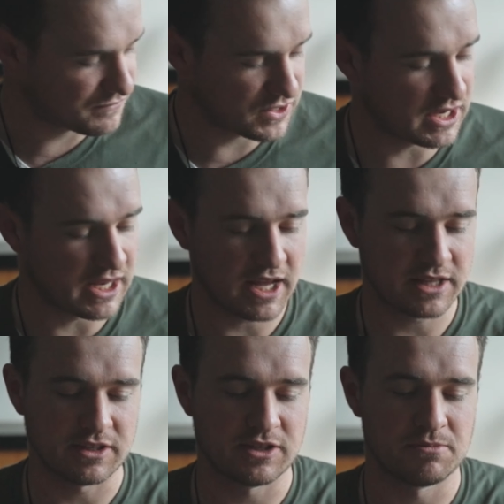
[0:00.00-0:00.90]
To connect
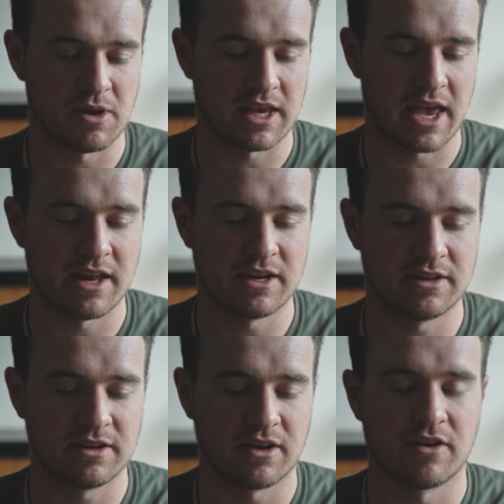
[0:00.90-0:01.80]
it to my
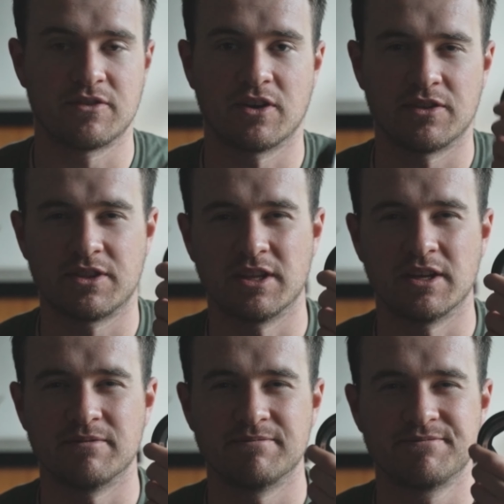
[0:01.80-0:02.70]
Canon, I've got
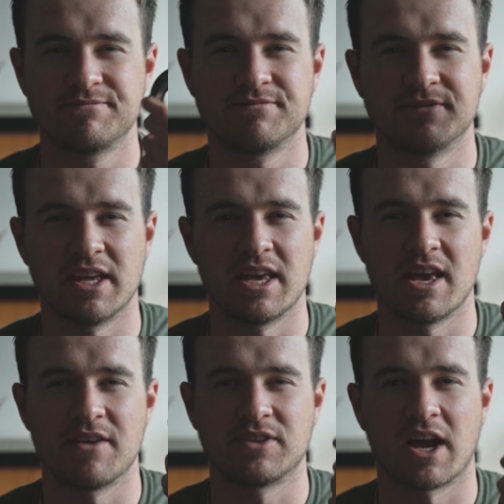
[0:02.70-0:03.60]
the
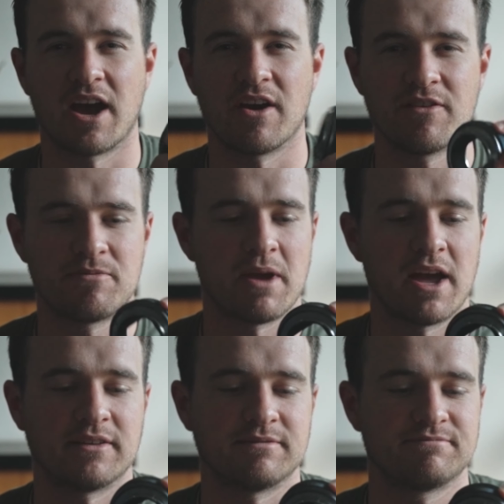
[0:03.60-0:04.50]
EF to RF
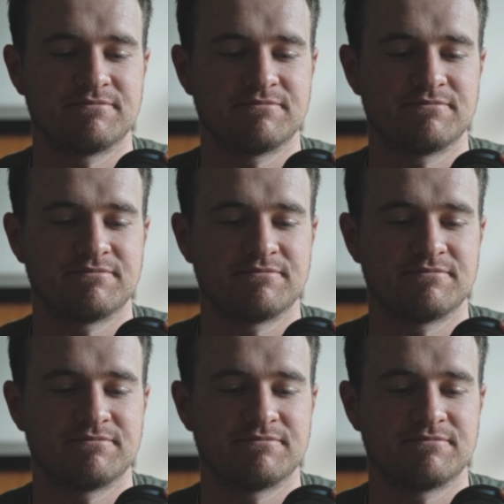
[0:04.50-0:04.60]
mount,